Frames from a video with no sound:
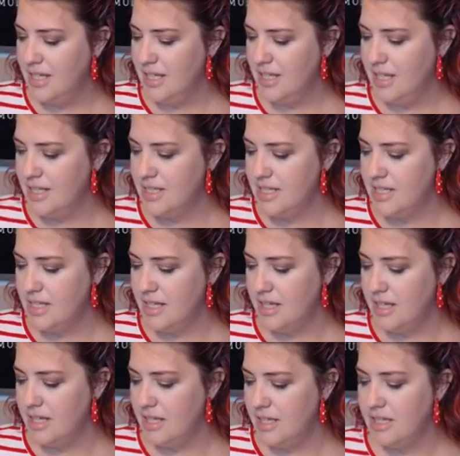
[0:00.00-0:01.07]
Let's
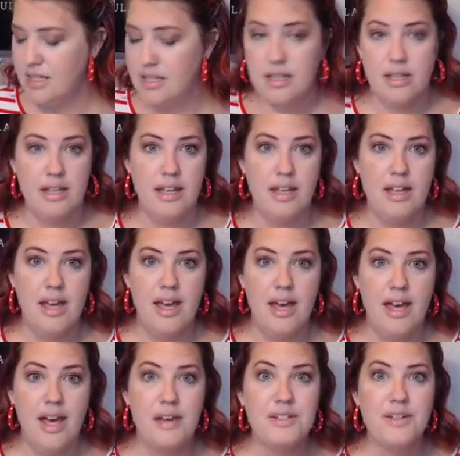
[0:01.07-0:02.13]
see.
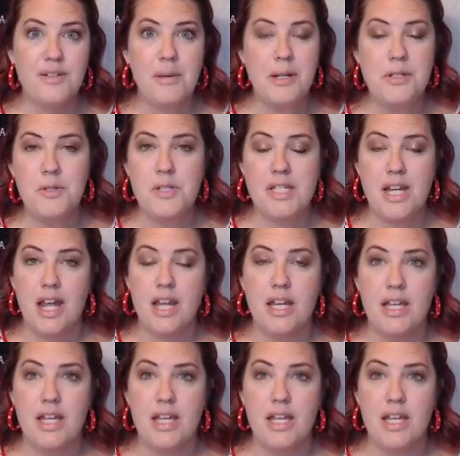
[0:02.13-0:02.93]
How's everybody doing tonight?